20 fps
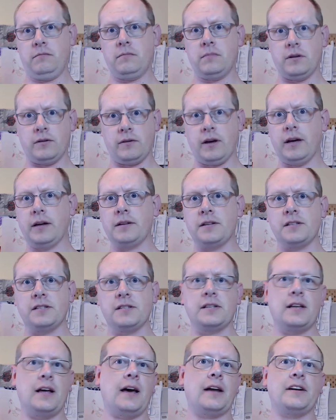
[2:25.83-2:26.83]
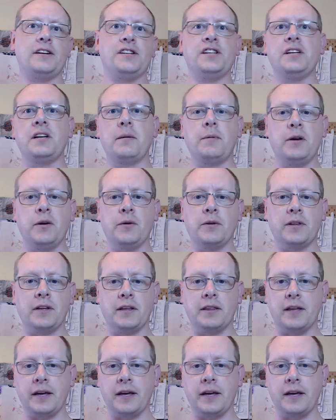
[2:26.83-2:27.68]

Okay, it's not a GW only